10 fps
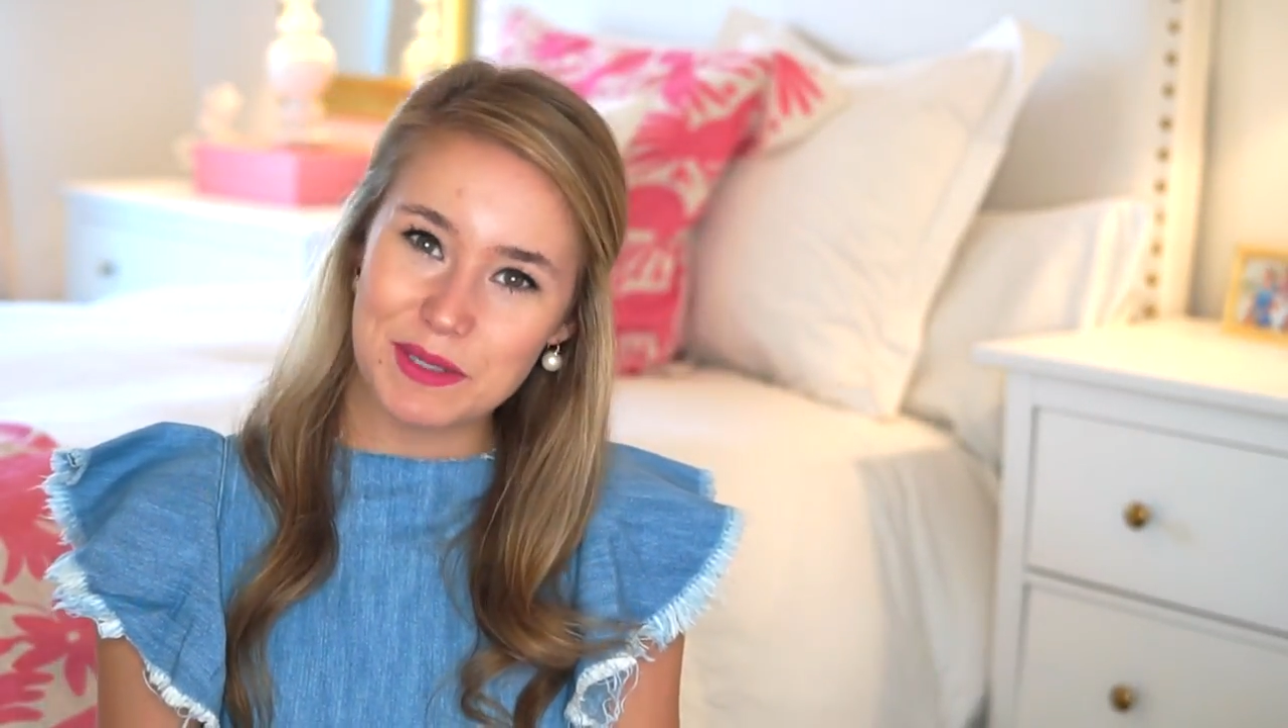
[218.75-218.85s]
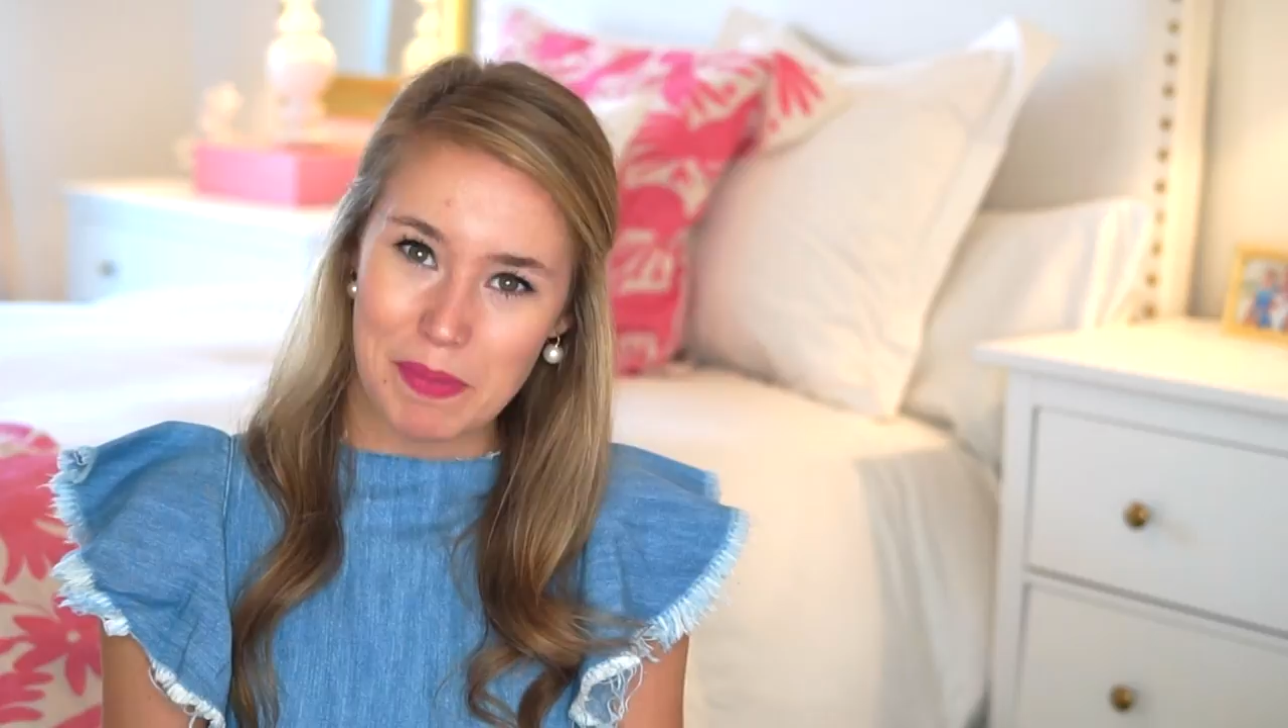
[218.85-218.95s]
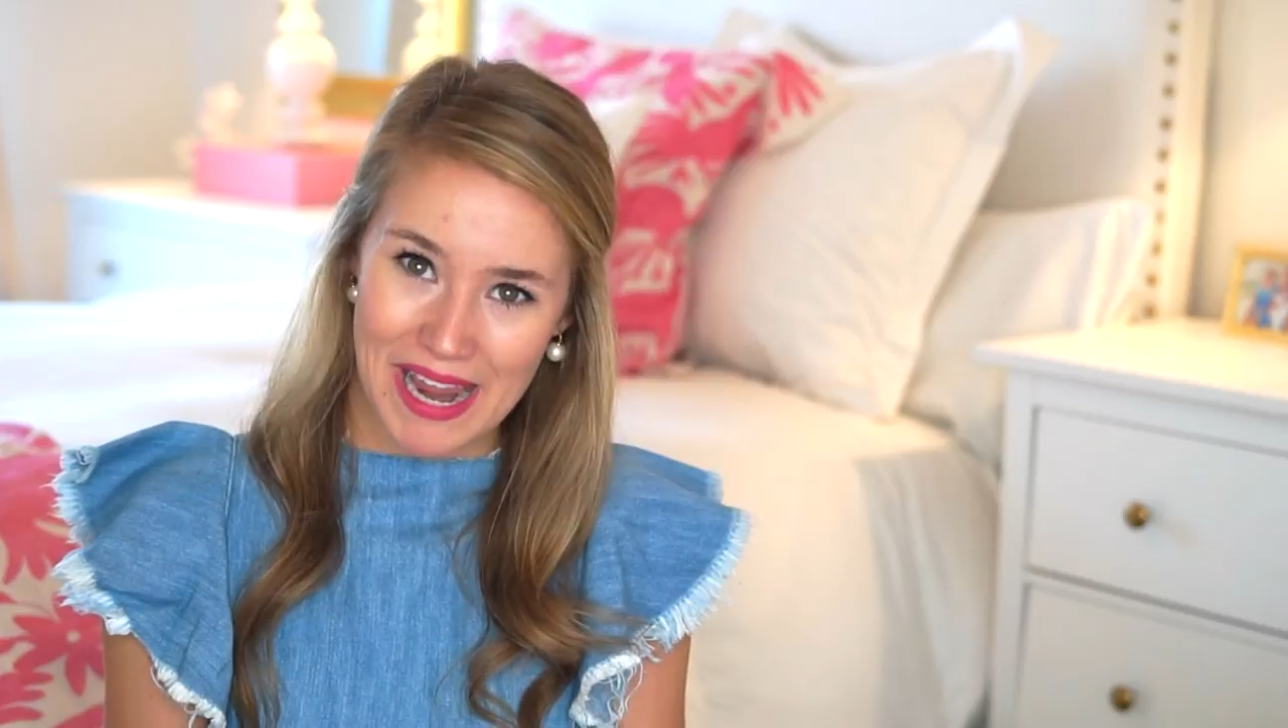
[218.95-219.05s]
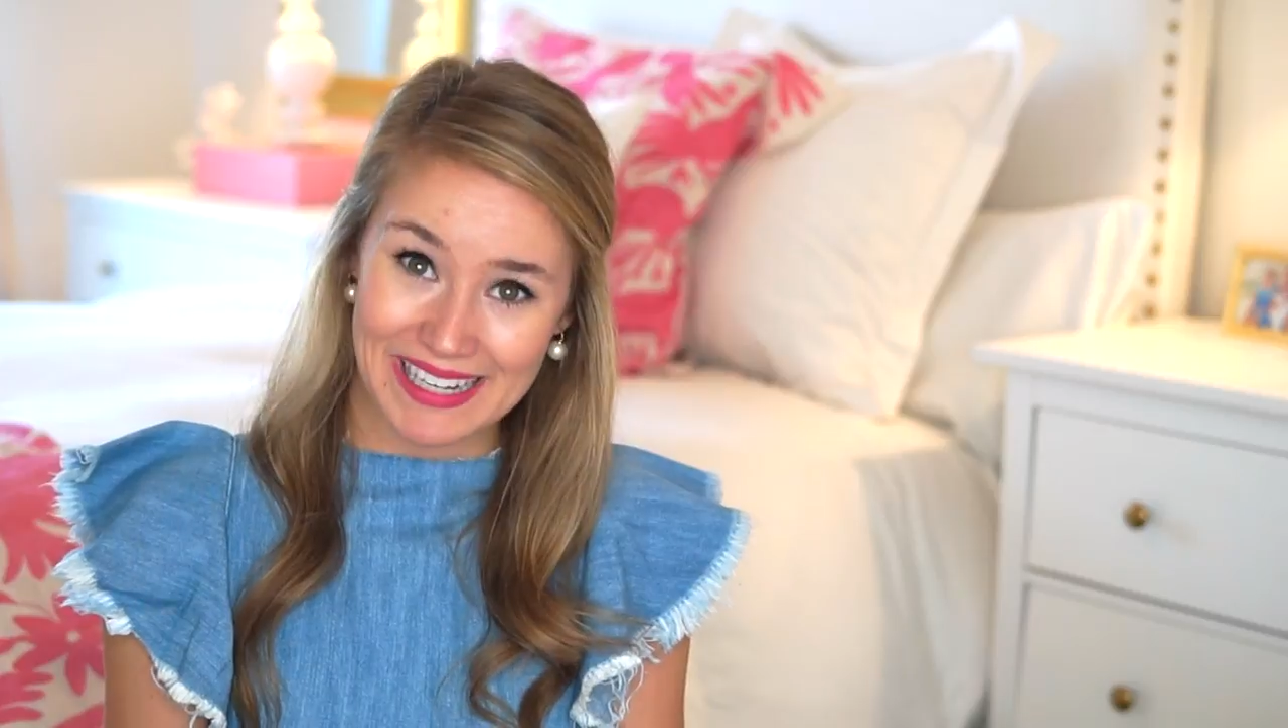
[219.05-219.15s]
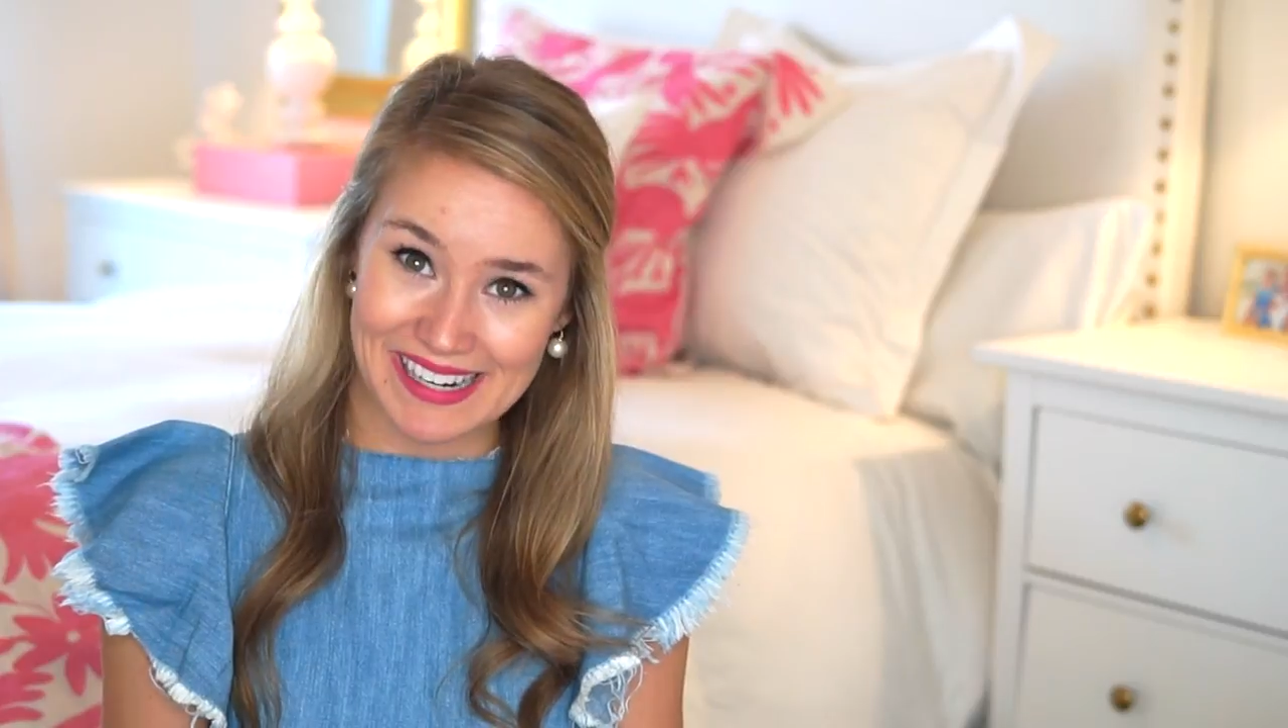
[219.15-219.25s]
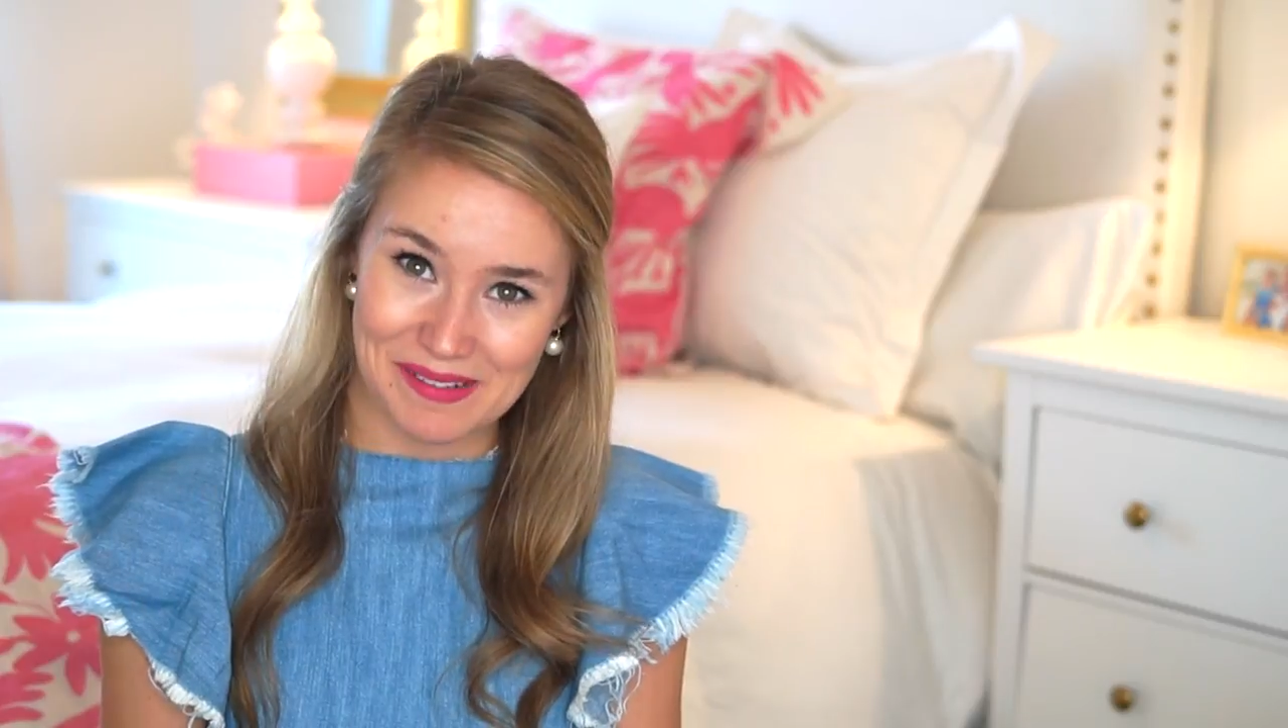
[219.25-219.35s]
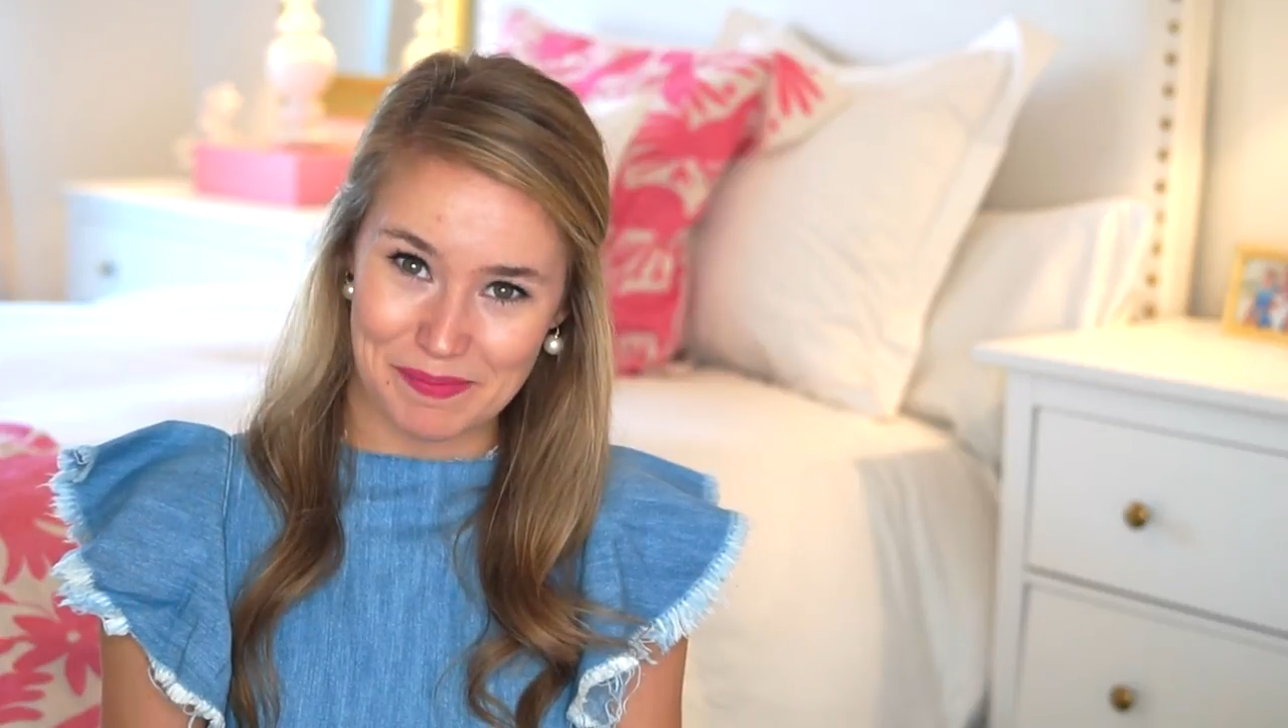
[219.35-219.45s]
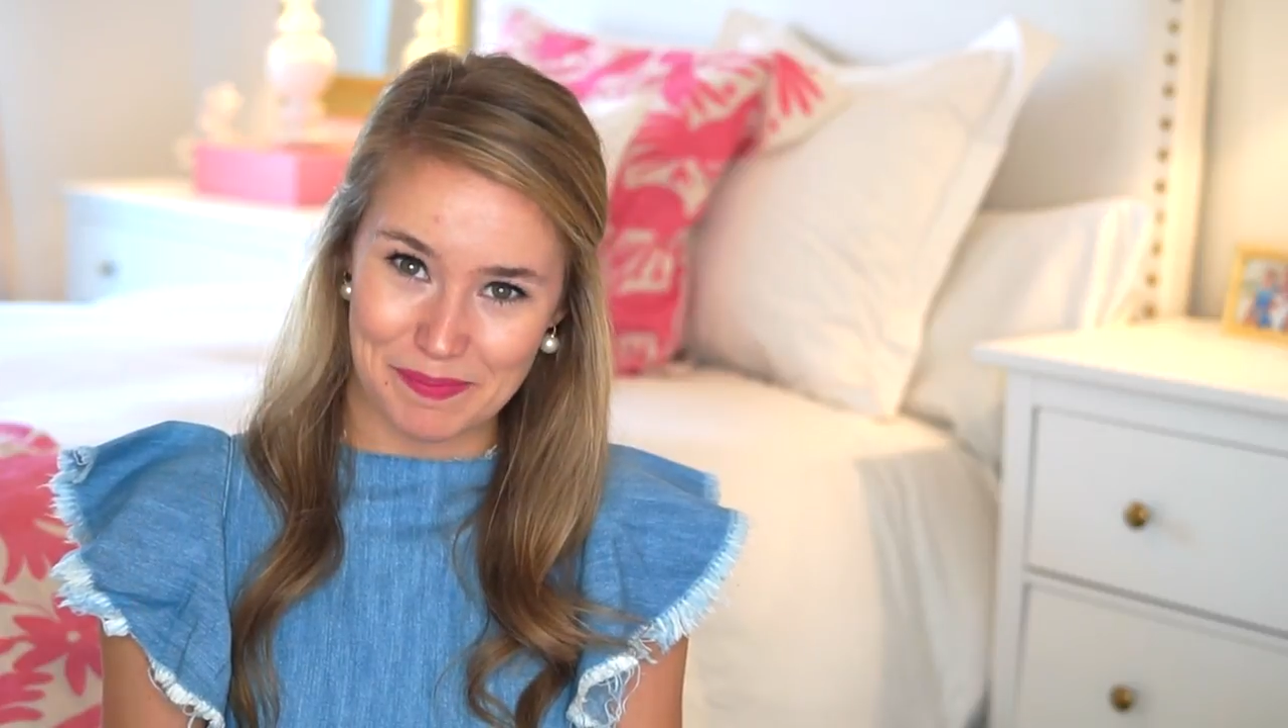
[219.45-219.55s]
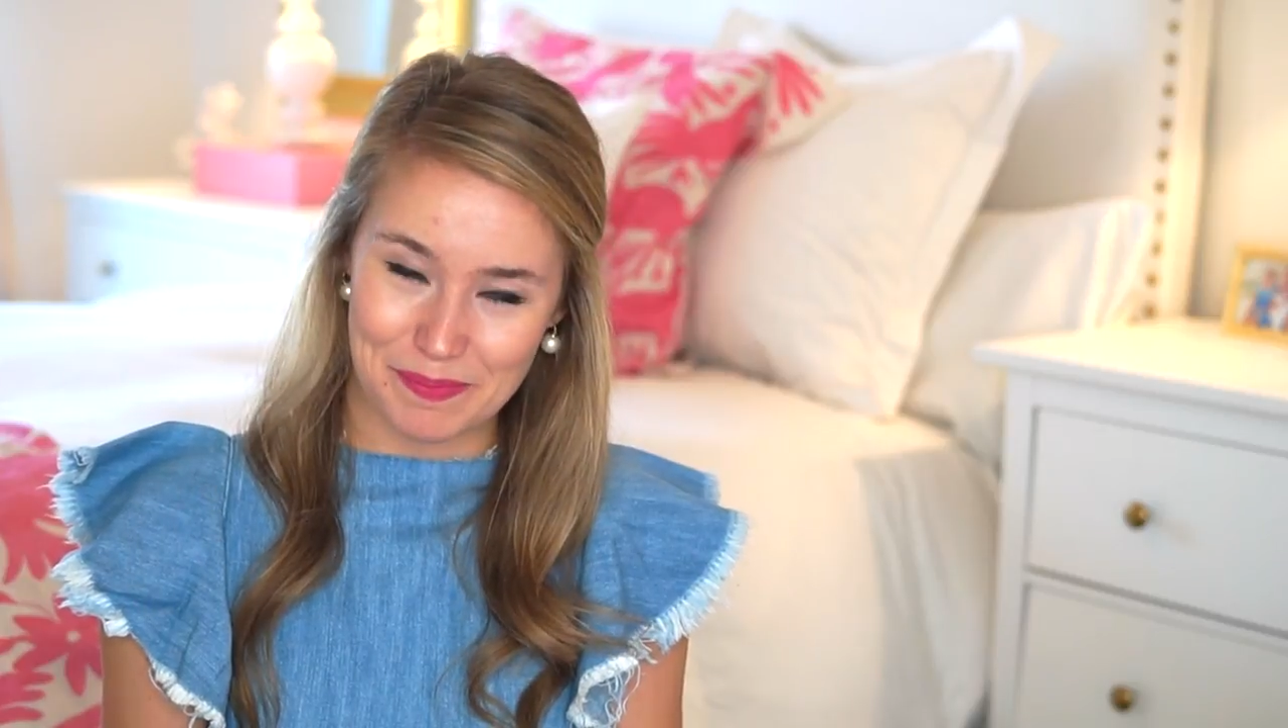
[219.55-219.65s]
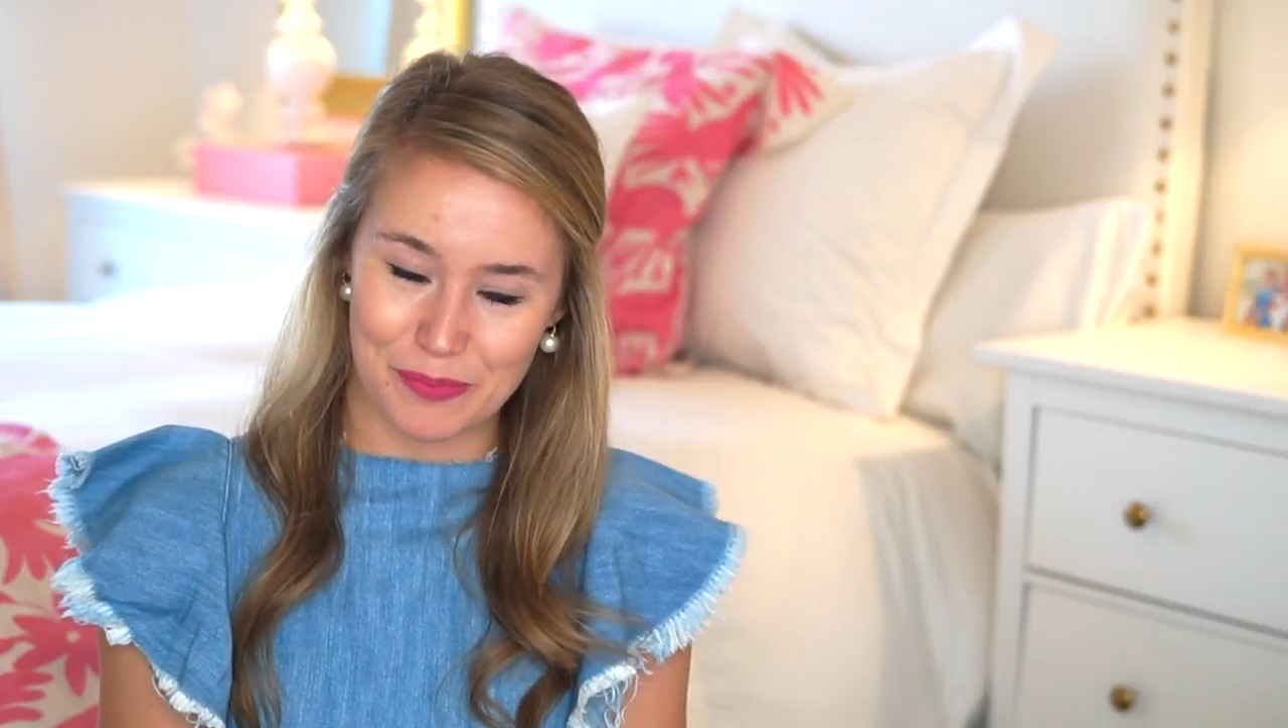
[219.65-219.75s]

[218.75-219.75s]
debating